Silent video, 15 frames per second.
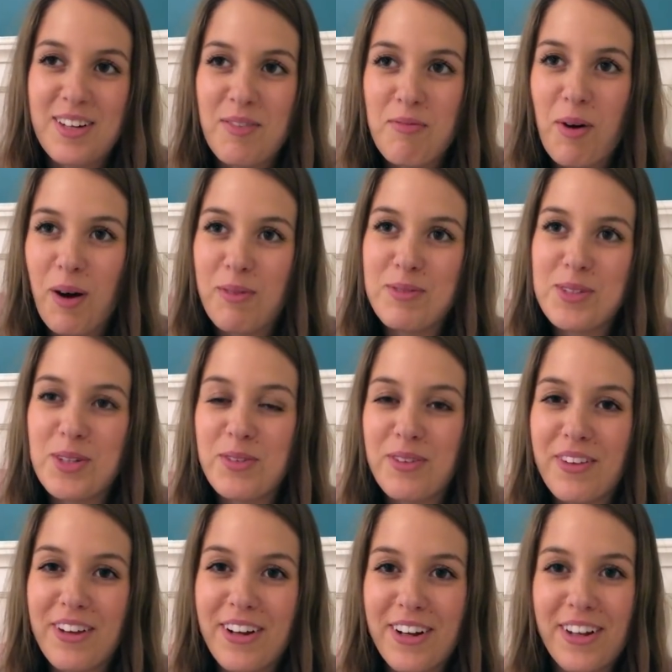Mom's
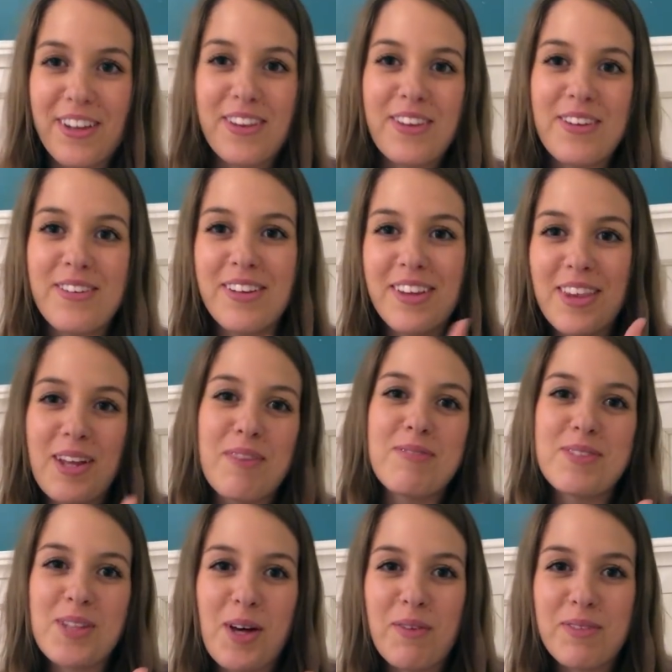over there doing a
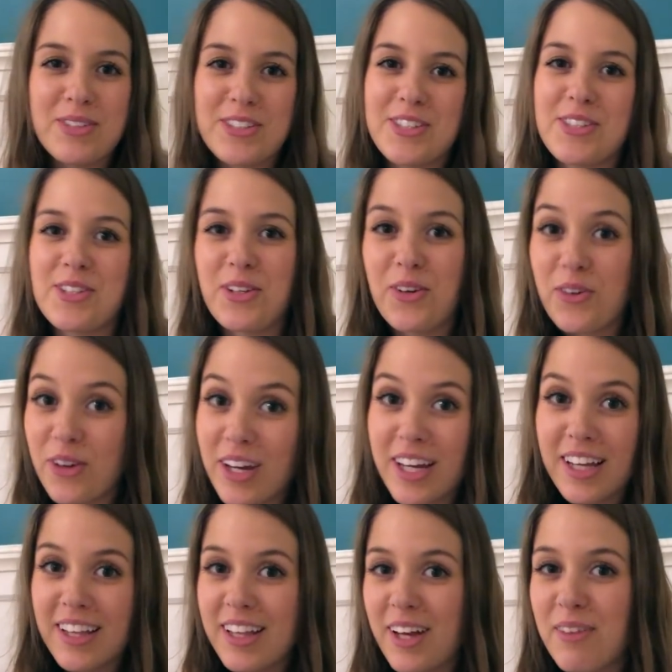thumbs up because she's
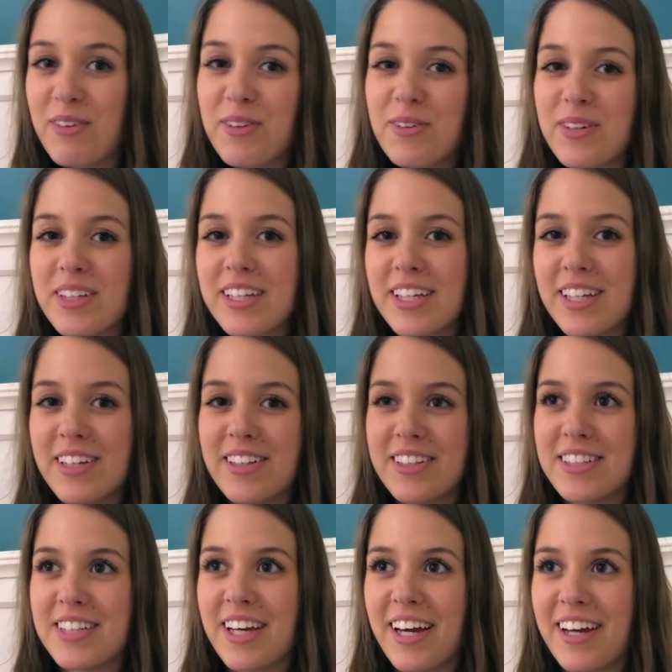agreeing that we're really ill
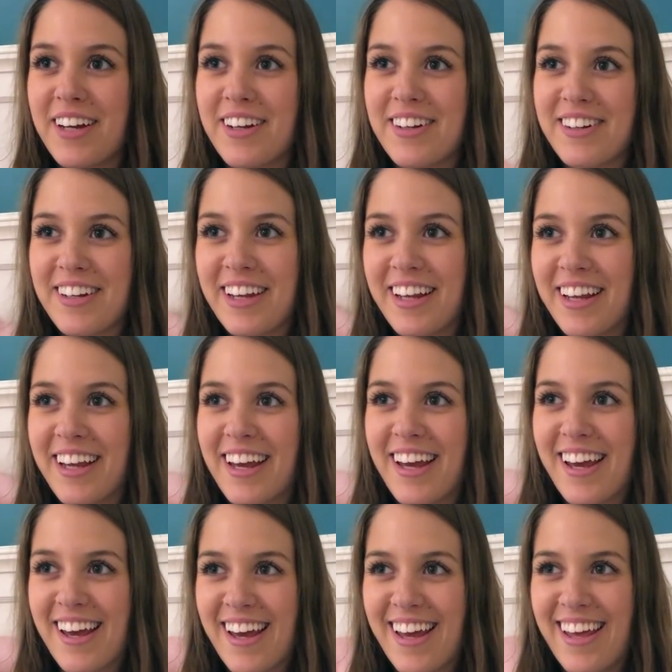and tired.
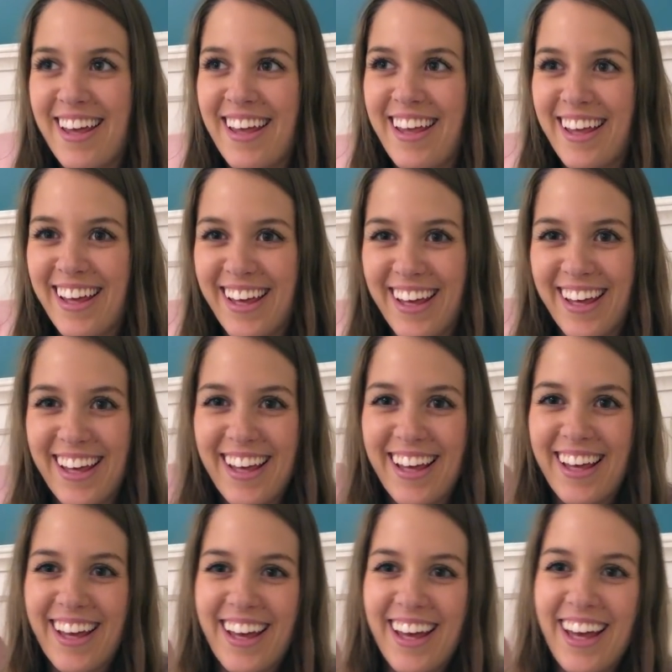She's ill.
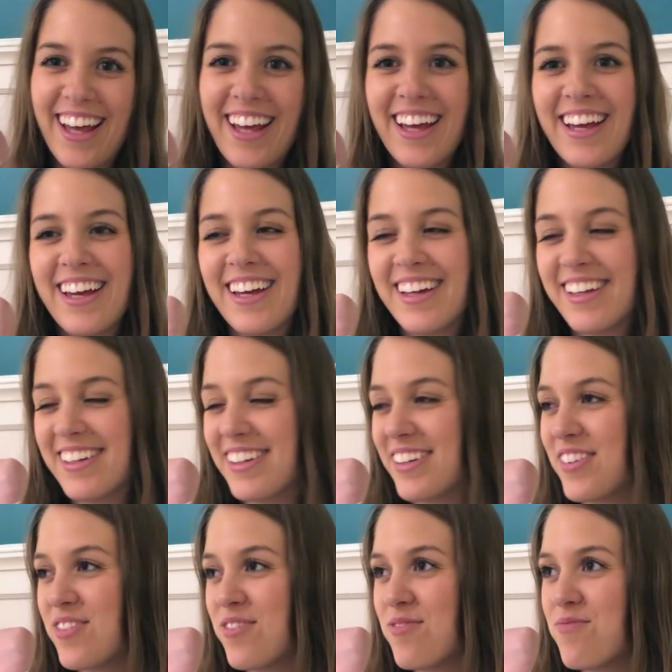
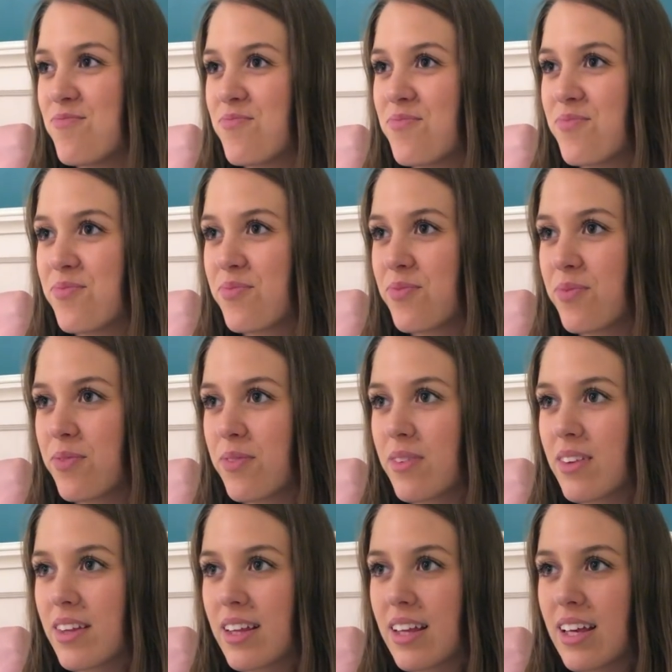and I'm not ill.
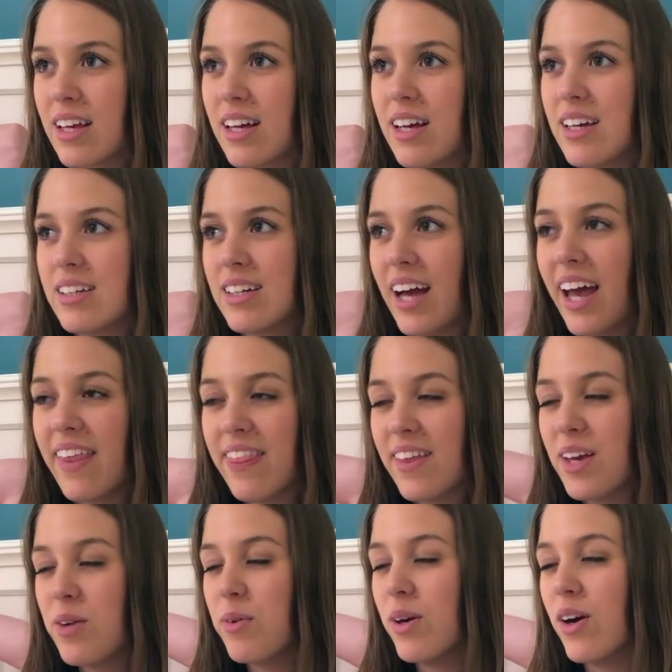I
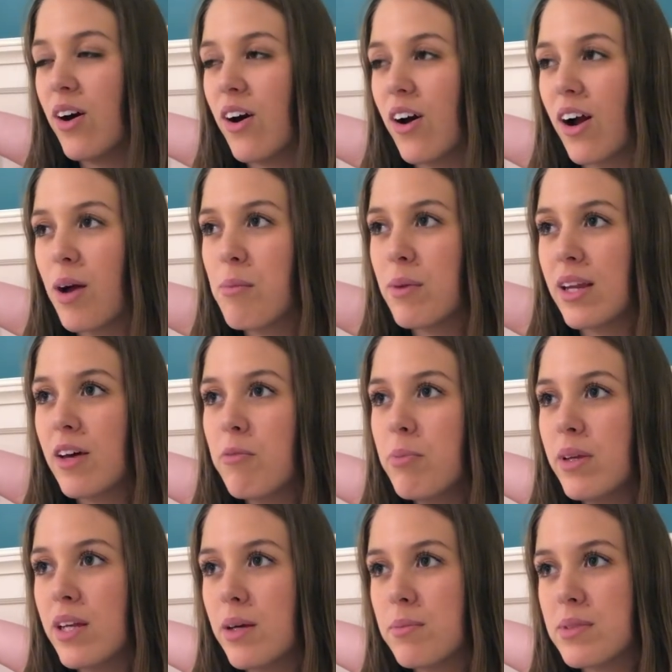think we are. I mean, I've
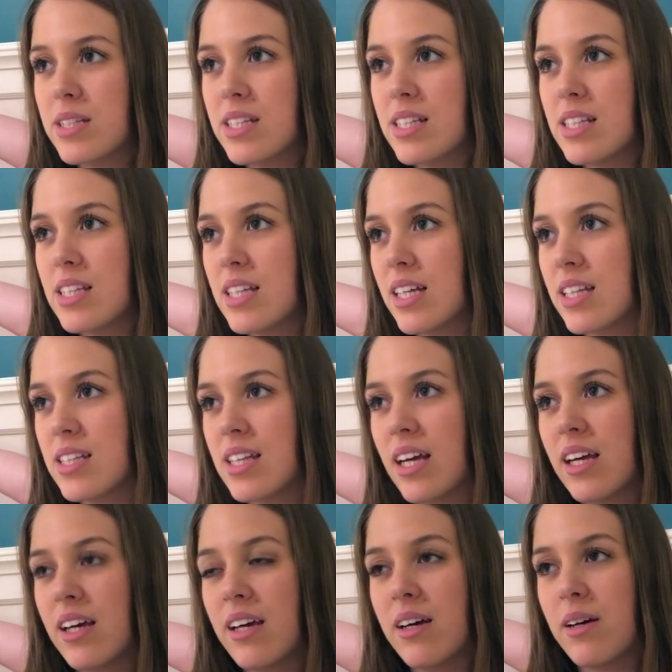been up since 6
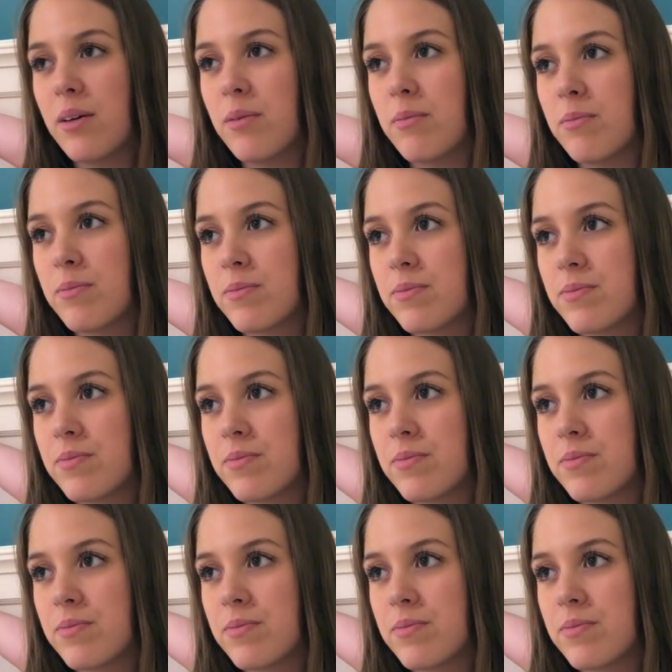a.m.